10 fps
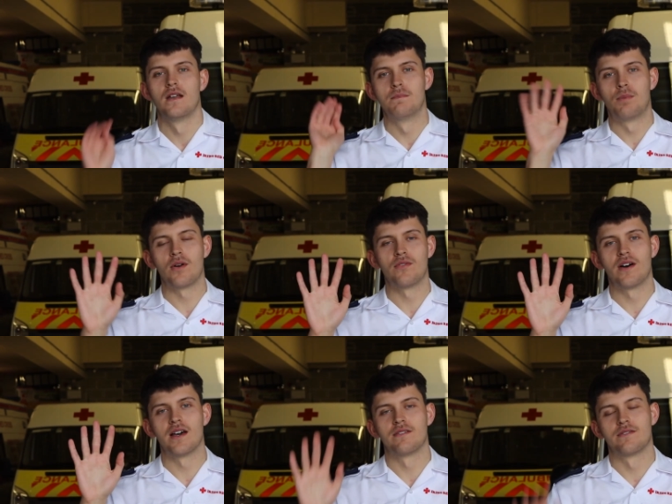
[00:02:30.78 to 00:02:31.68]
Point
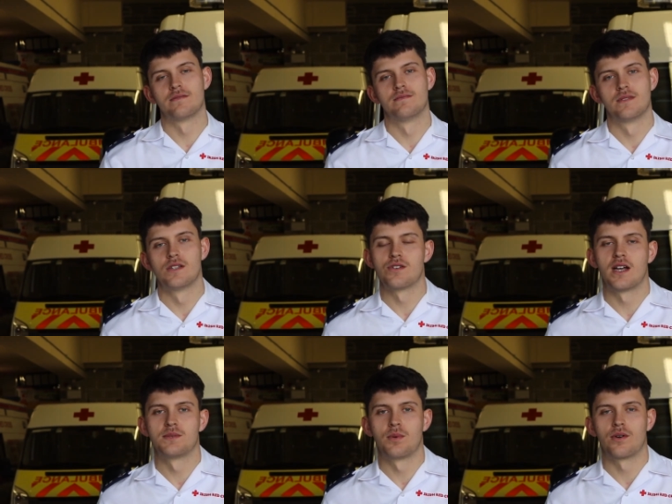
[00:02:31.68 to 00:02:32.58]
5.
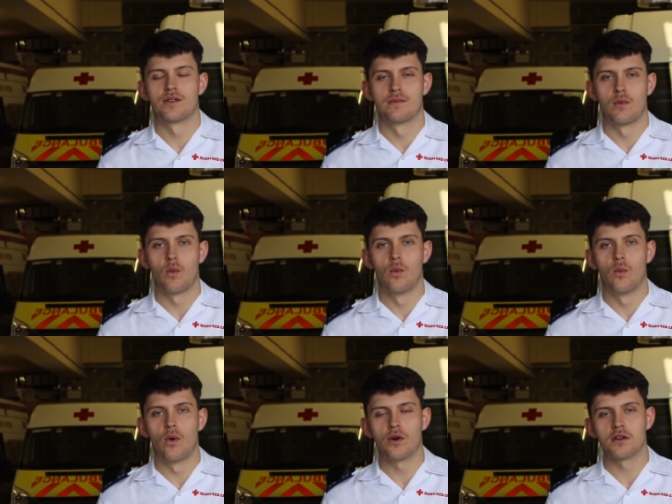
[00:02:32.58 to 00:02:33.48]
Transport.
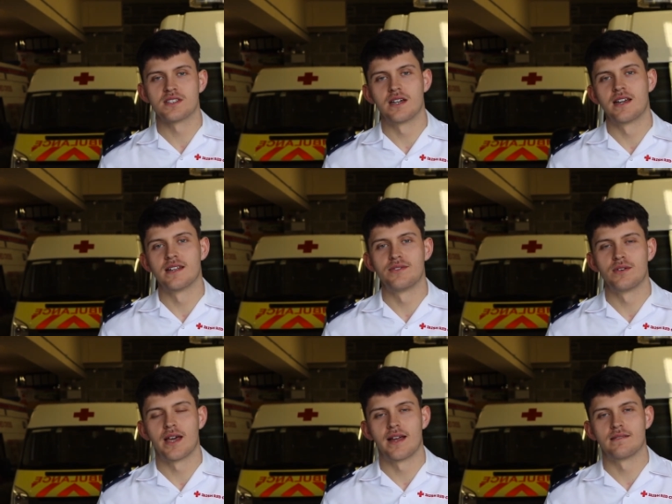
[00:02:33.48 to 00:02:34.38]
Walk or cycle if you
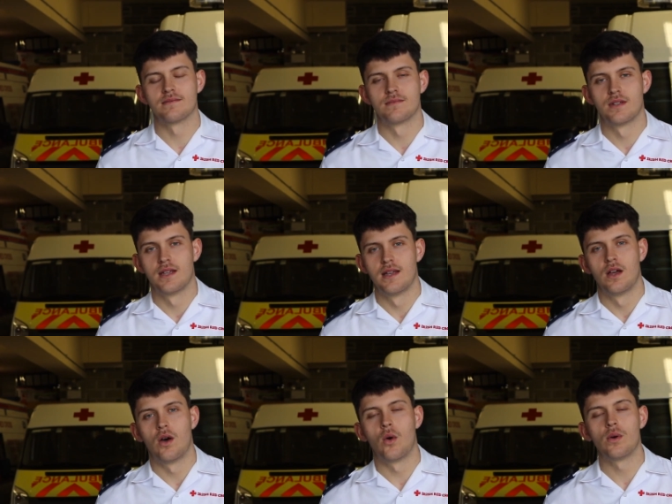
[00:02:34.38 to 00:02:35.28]
can.
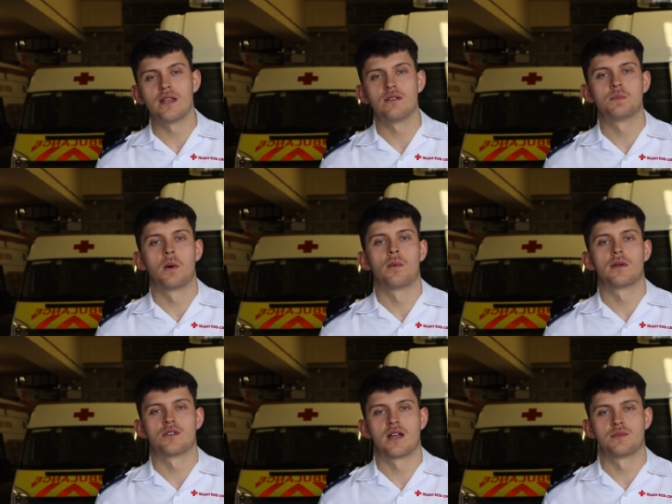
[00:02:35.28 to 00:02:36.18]
Only use public
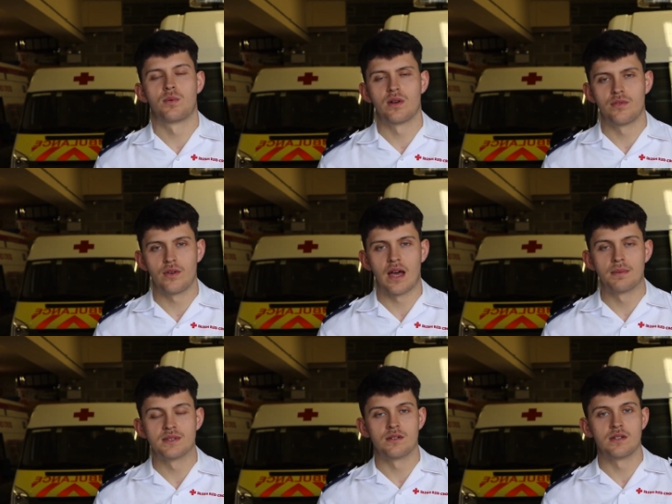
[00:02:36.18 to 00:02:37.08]
transport if you
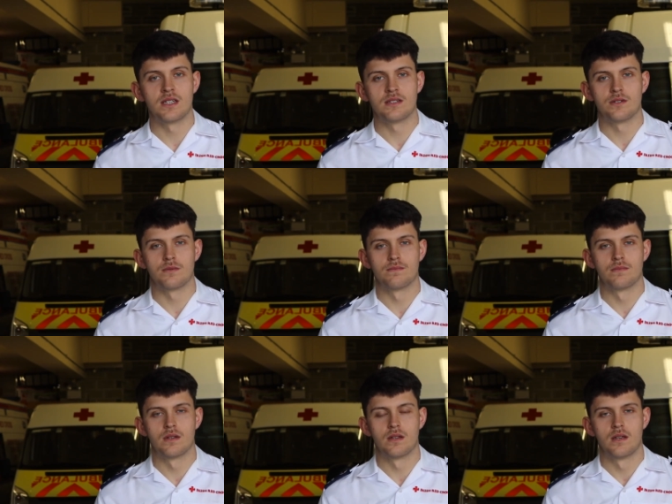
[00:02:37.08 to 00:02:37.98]
absolutely need to.
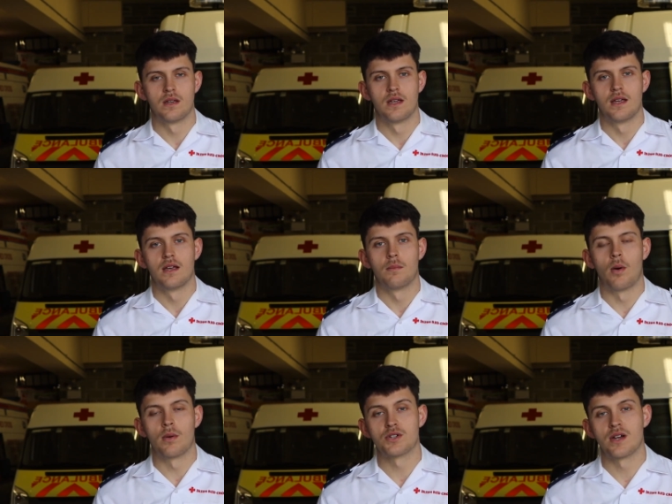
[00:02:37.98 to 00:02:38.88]

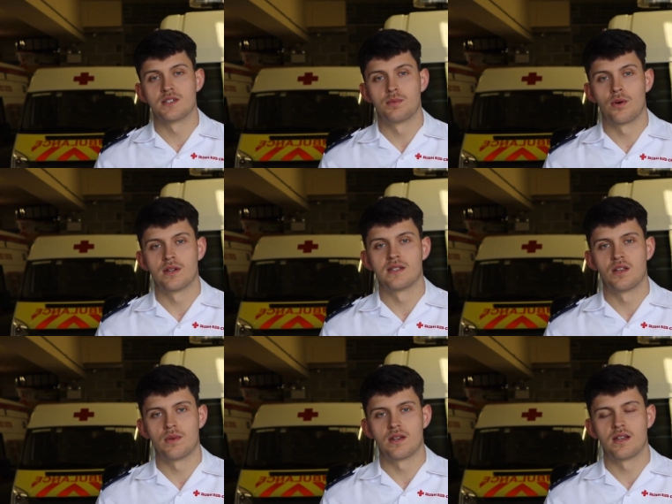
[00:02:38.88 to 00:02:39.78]
Public transport is
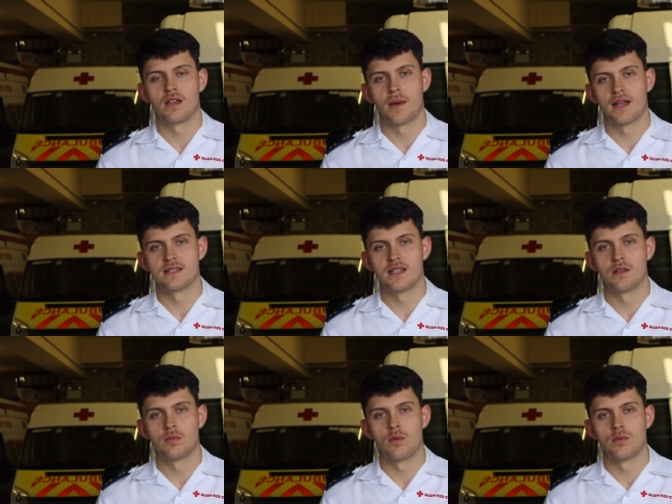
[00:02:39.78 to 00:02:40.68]
limited in capacity at the
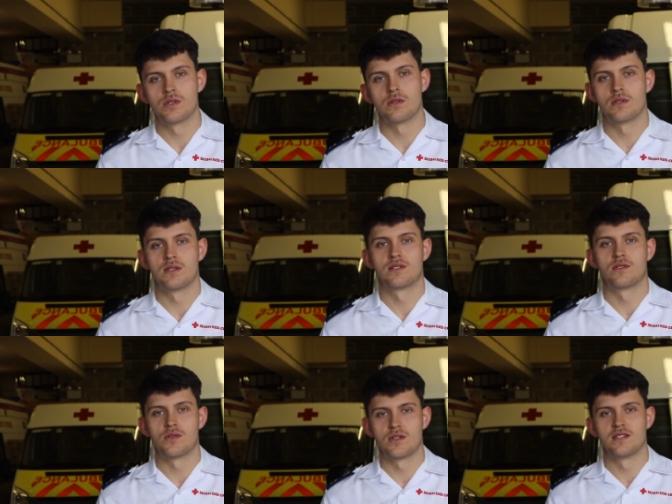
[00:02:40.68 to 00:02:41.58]
moment due to
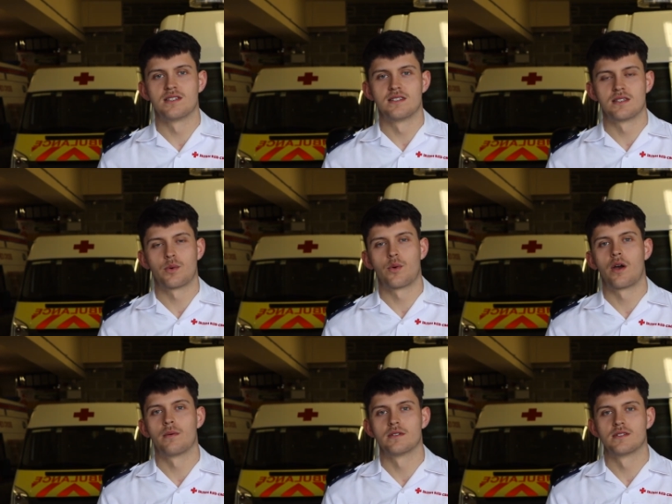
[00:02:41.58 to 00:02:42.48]
social distancing
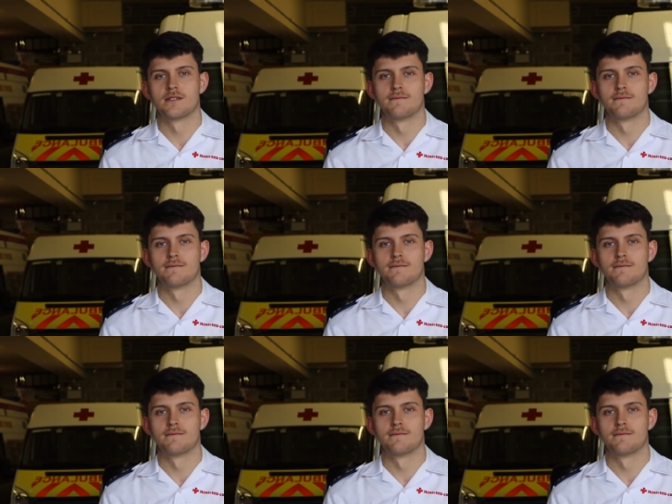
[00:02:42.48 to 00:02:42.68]
requirements.